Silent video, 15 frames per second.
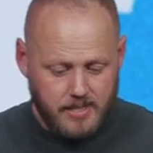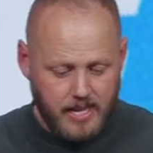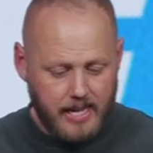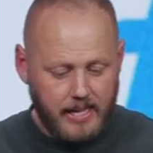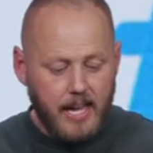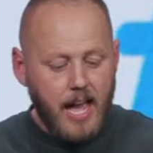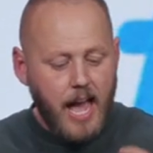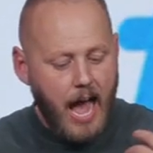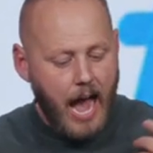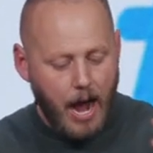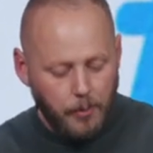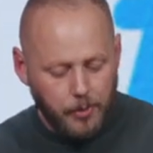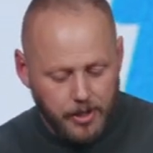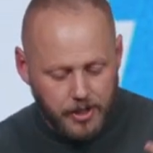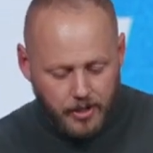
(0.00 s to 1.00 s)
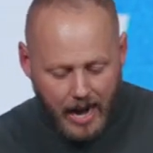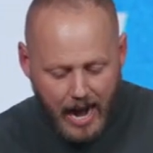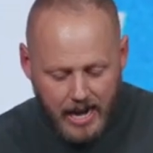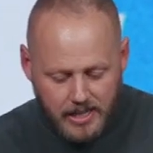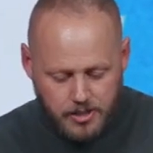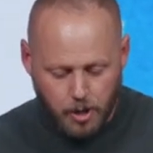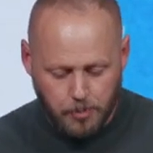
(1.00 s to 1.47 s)
Like, "How are your
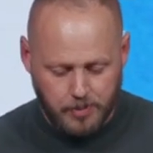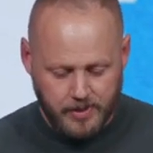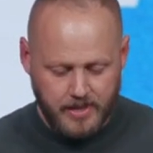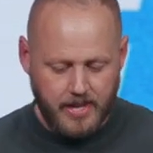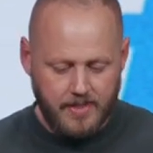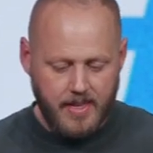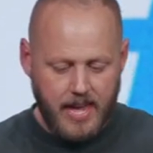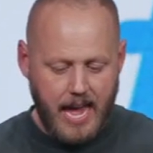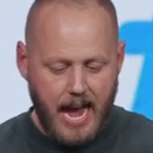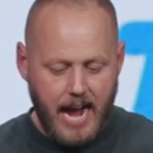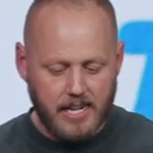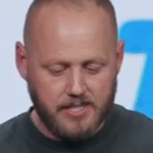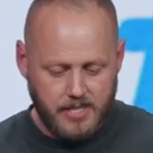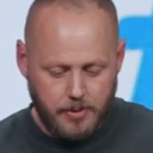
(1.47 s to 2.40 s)
eyes open then?" they asked.